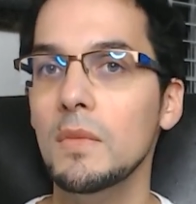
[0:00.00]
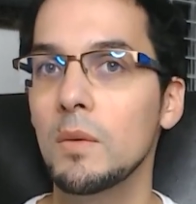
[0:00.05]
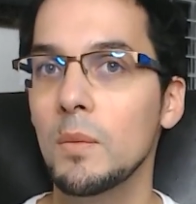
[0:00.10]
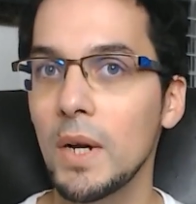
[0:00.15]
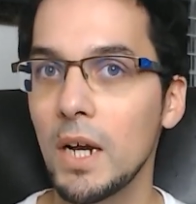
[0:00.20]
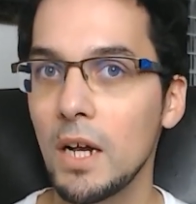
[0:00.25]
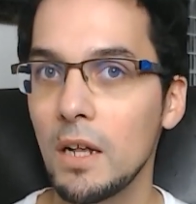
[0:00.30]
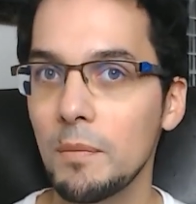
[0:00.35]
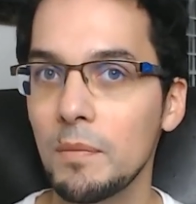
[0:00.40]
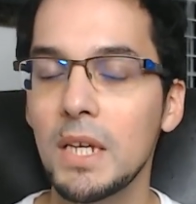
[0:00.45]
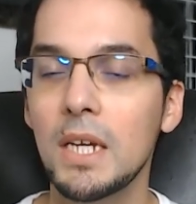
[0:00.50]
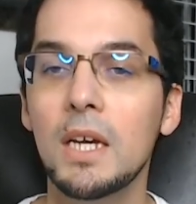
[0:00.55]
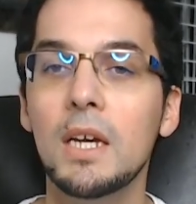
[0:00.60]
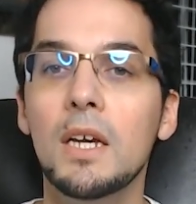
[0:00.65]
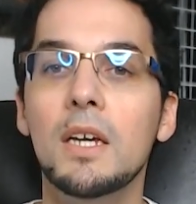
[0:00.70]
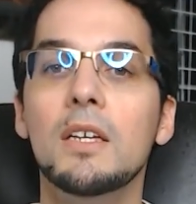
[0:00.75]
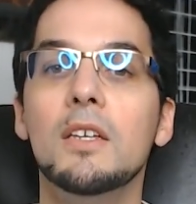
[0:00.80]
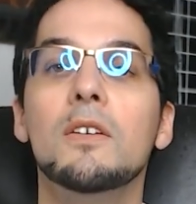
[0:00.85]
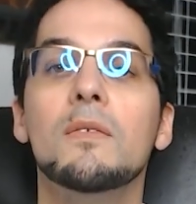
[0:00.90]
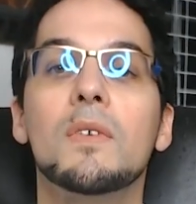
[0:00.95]
well,
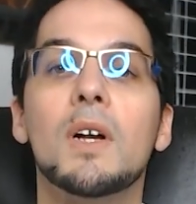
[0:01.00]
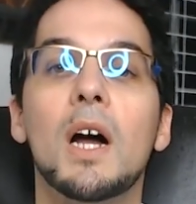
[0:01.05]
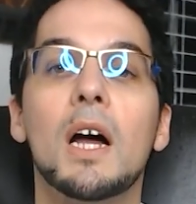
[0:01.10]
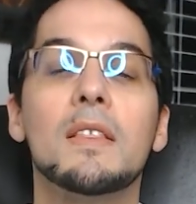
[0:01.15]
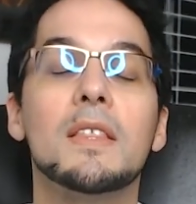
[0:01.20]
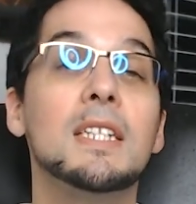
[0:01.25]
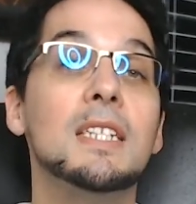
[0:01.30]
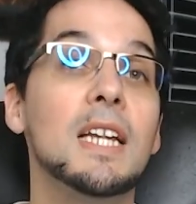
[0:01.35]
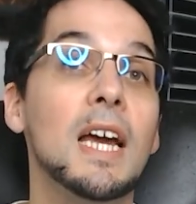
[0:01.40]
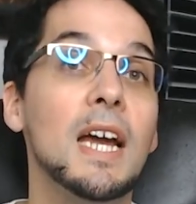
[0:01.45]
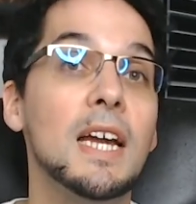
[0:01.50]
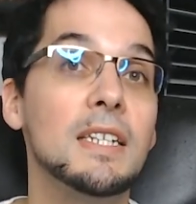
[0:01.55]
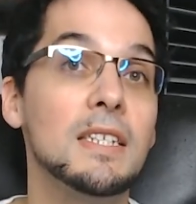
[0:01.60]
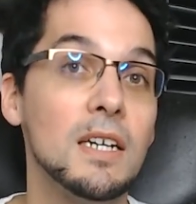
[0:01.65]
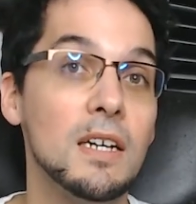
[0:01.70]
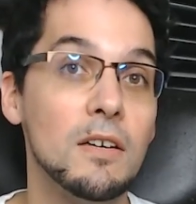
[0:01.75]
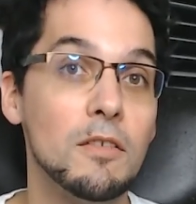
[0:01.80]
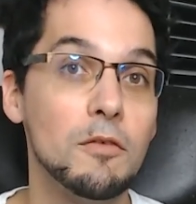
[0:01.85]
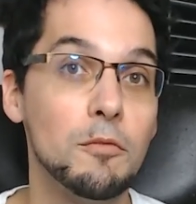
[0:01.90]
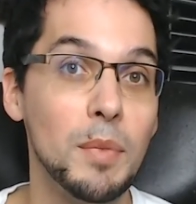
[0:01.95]
you've got the Knight
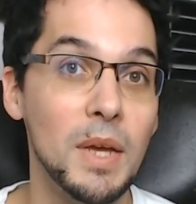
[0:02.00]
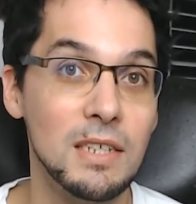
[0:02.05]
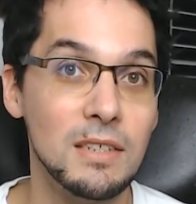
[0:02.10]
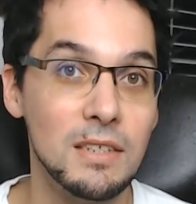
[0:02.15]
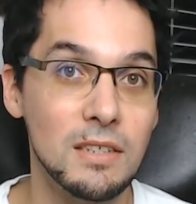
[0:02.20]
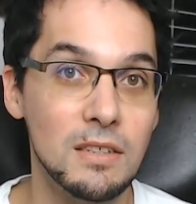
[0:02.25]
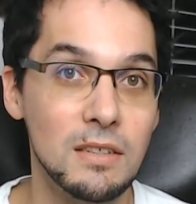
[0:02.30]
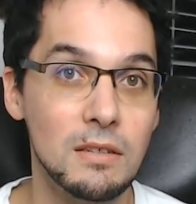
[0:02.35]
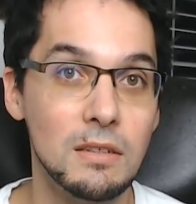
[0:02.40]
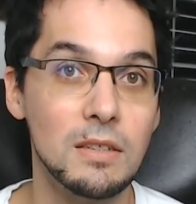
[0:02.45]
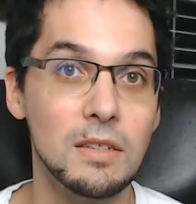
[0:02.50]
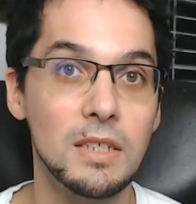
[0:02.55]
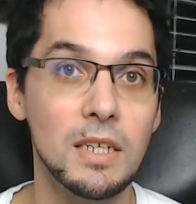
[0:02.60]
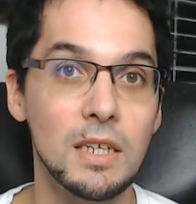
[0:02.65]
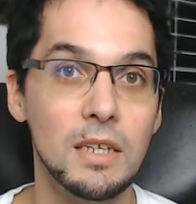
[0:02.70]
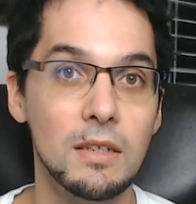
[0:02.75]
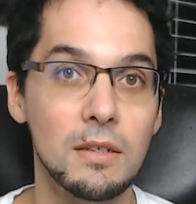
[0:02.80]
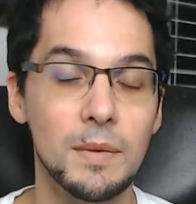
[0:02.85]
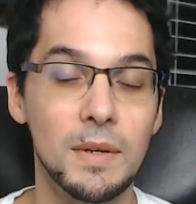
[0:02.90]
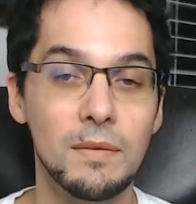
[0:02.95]
of Pentacles
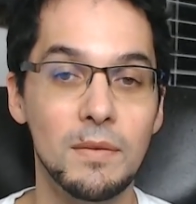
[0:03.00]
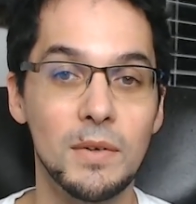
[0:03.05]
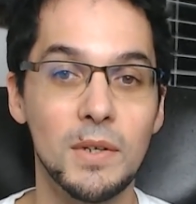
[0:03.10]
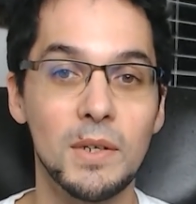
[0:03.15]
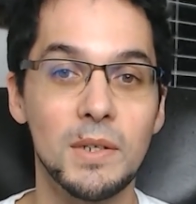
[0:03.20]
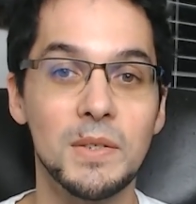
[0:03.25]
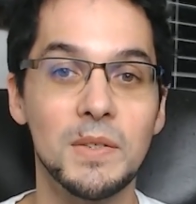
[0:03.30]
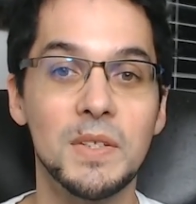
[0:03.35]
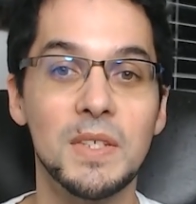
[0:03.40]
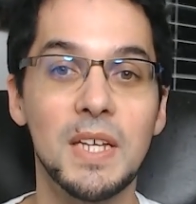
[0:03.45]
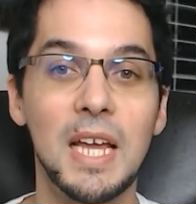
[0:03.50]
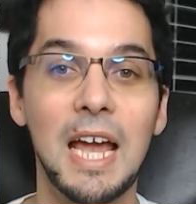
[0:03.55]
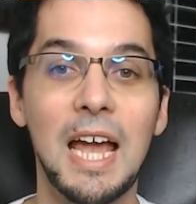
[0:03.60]
in reverse.